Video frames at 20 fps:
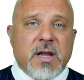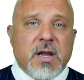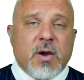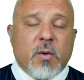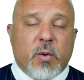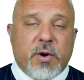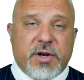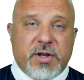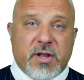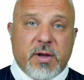
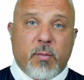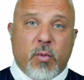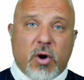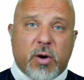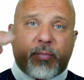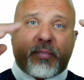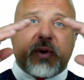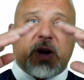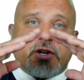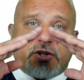When the more
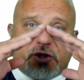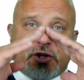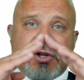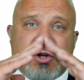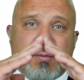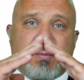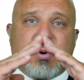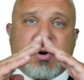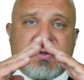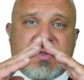pressure you
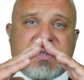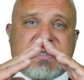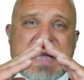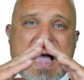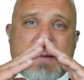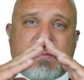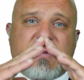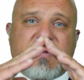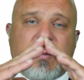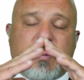put in the
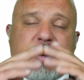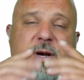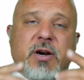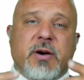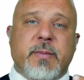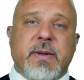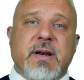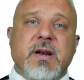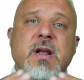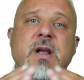top of a
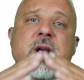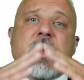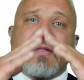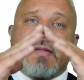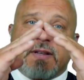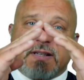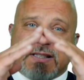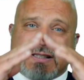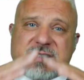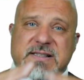pyramid, the
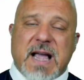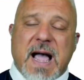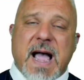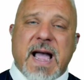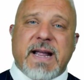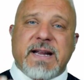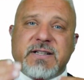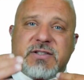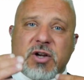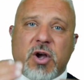
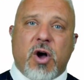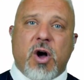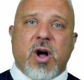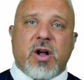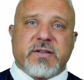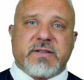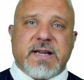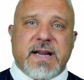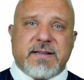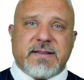sides all
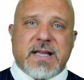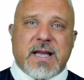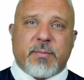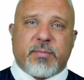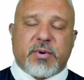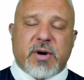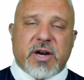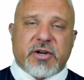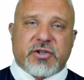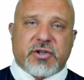take that
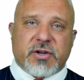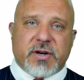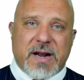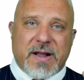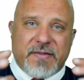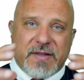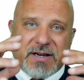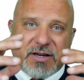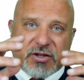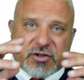pressure and
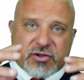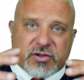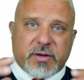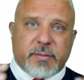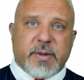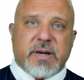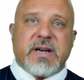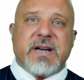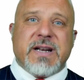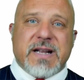they distribute
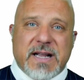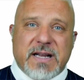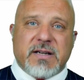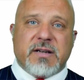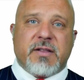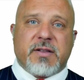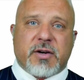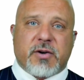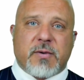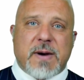it into the
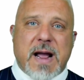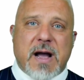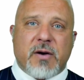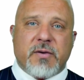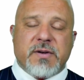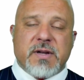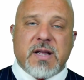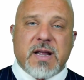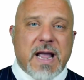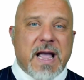ground,
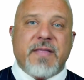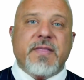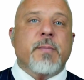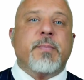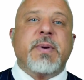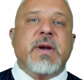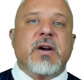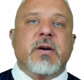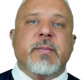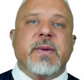and the
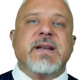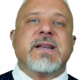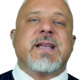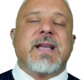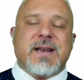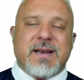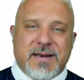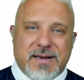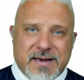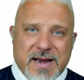pyramid
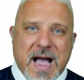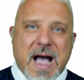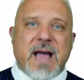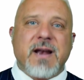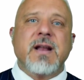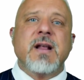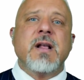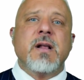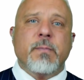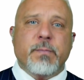cannot
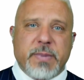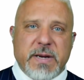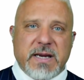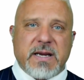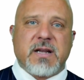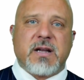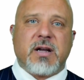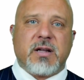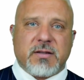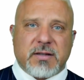be
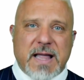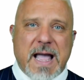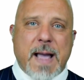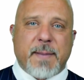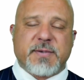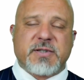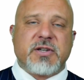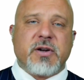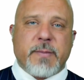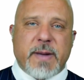
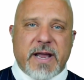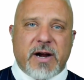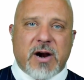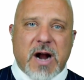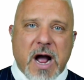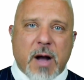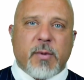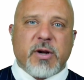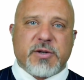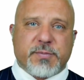collapsed no matter how
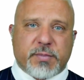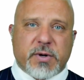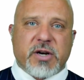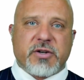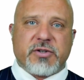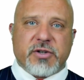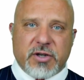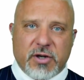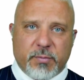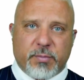much pressure
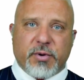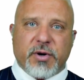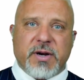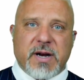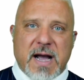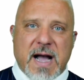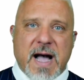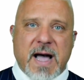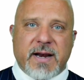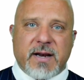you put
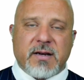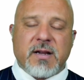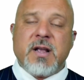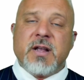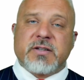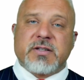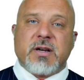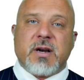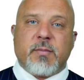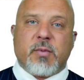on it.
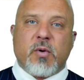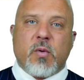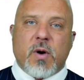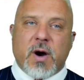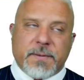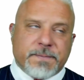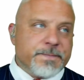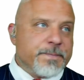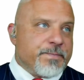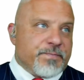So number
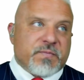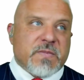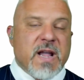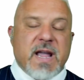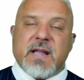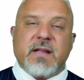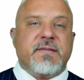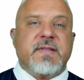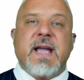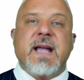1, hey,
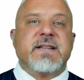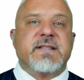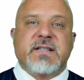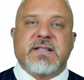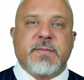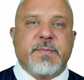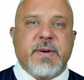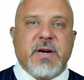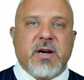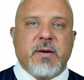thanks, it's a
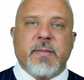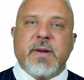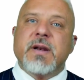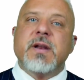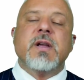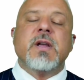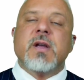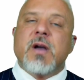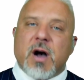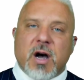pyramid,
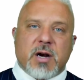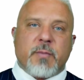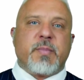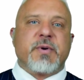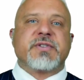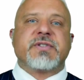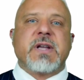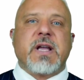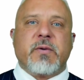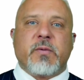
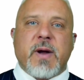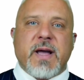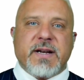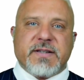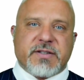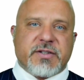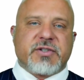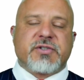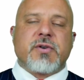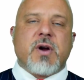100% right. It's the
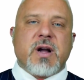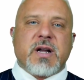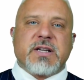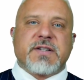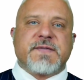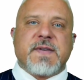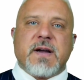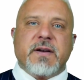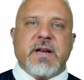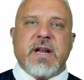strongest
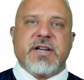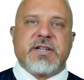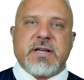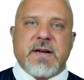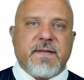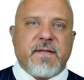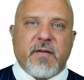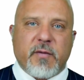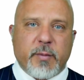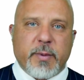foundation I've
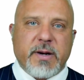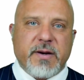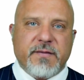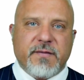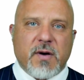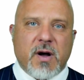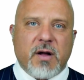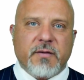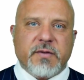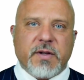ever been
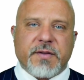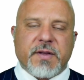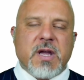involved with.